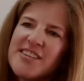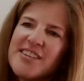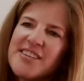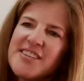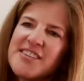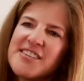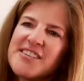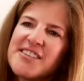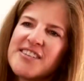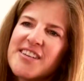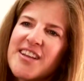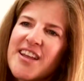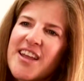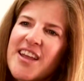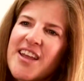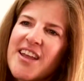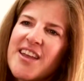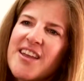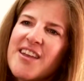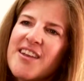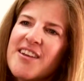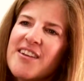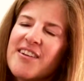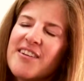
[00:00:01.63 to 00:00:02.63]
is
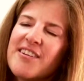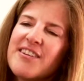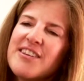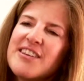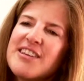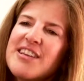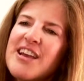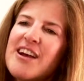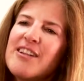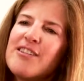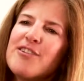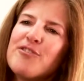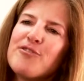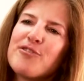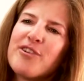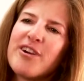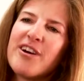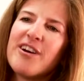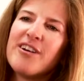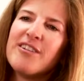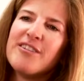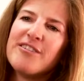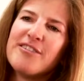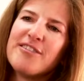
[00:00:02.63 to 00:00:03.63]
a yellow
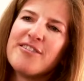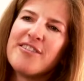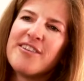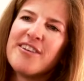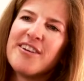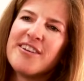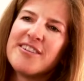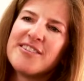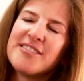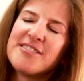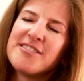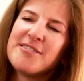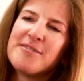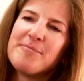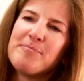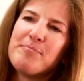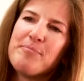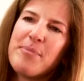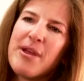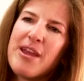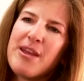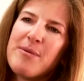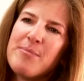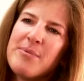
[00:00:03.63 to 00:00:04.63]
color that
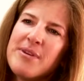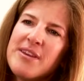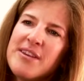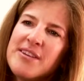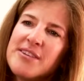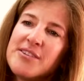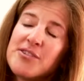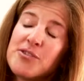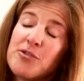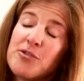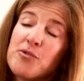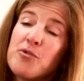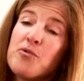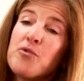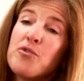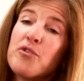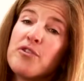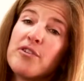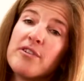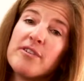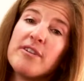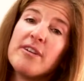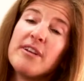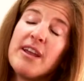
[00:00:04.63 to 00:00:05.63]
babies
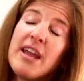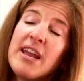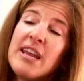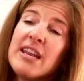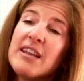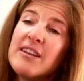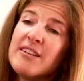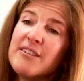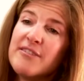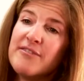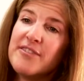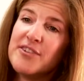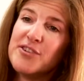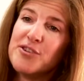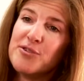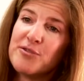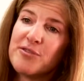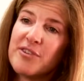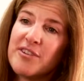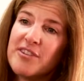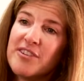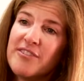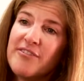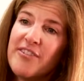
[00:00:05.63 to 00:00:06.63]
or any individual
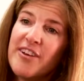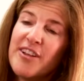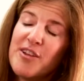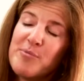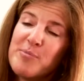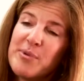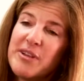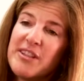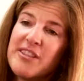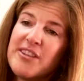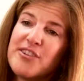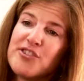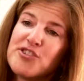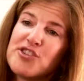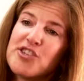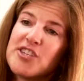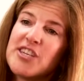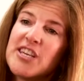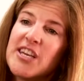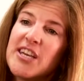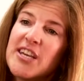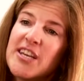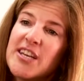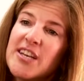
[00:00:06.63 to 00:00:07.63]
can develop in their
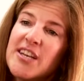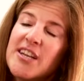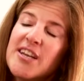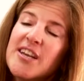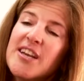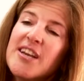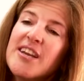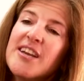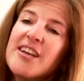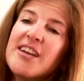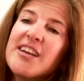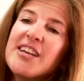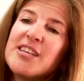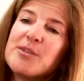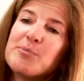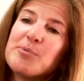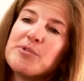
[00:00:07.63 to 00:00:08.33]
skin. It's